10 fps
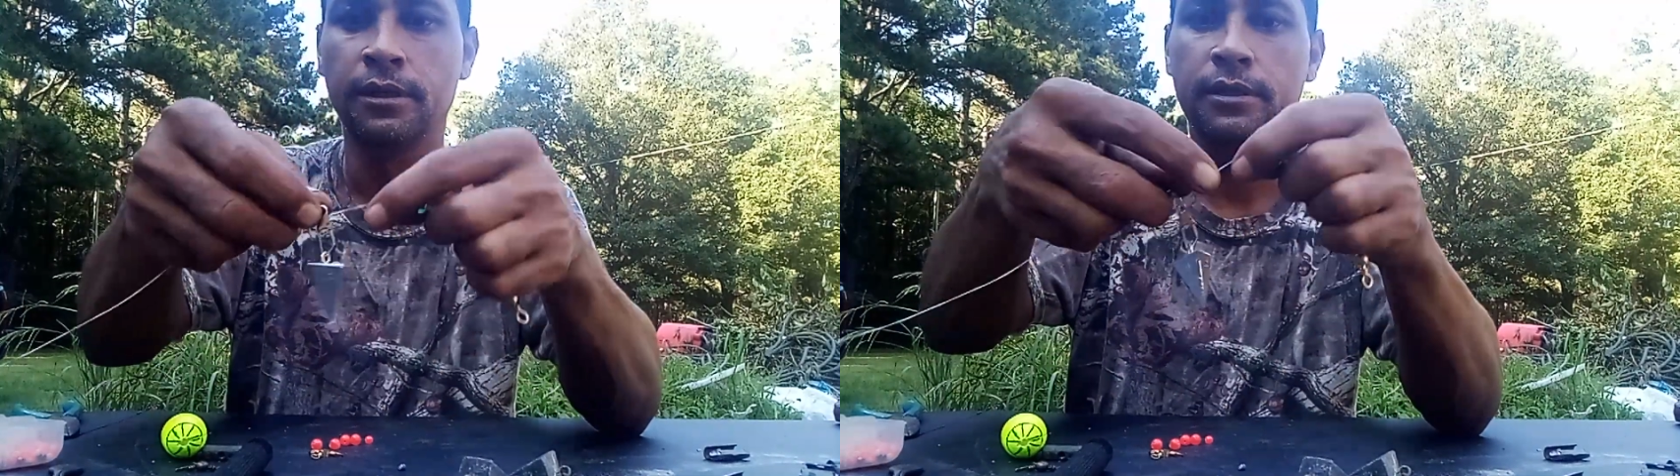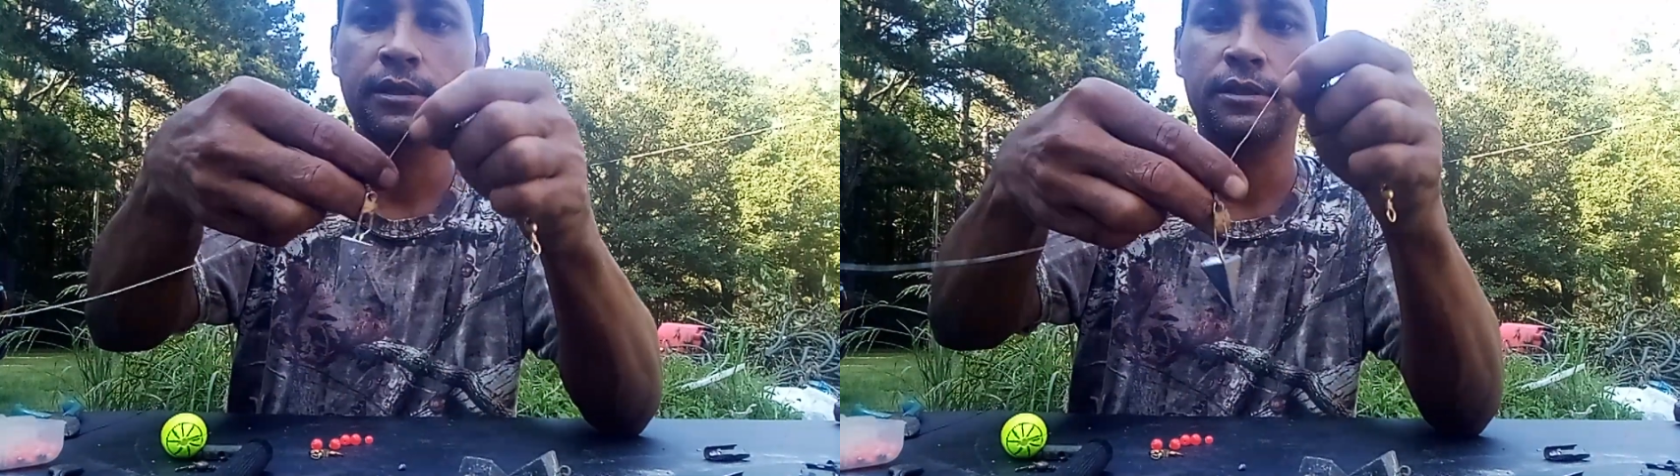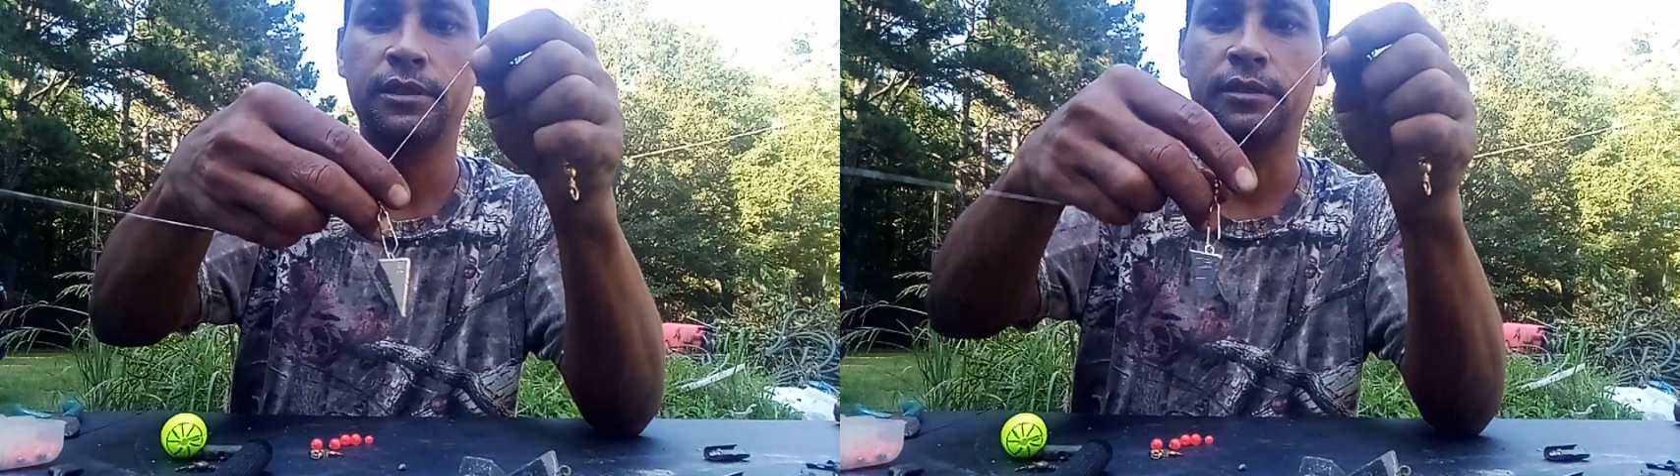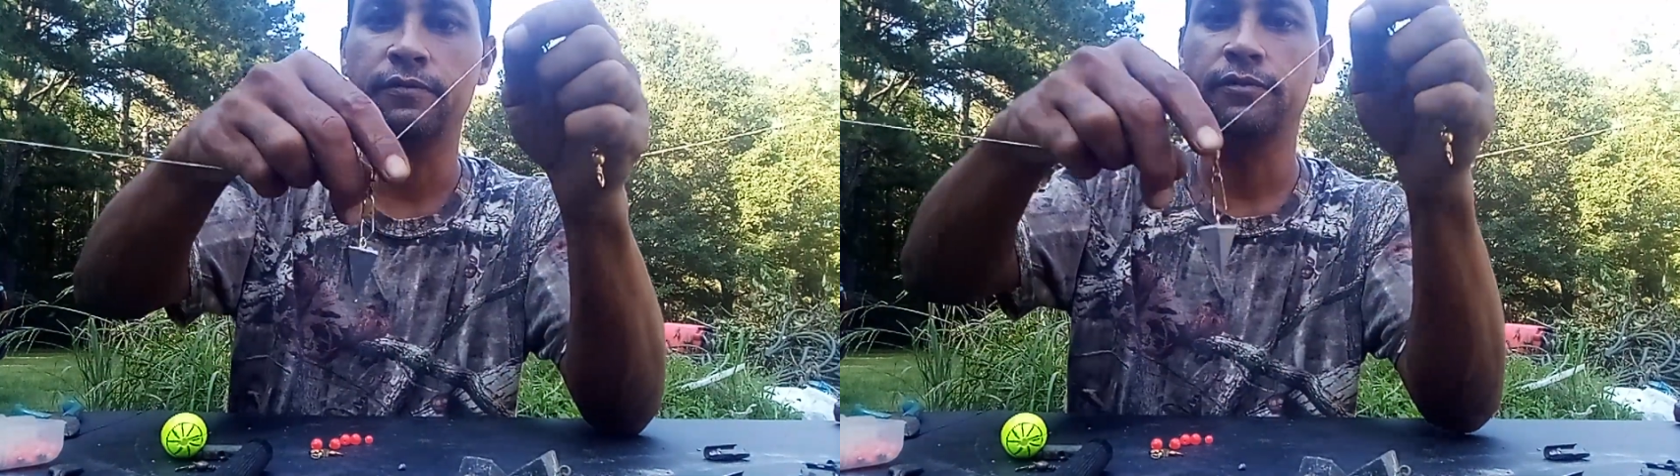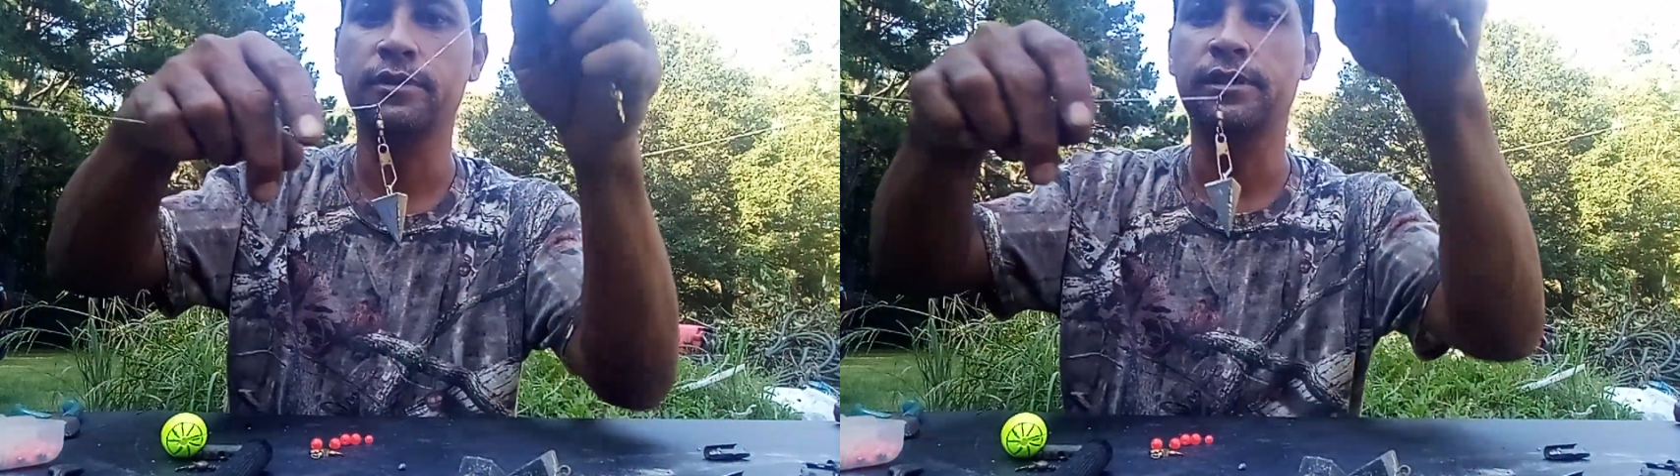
Then she can free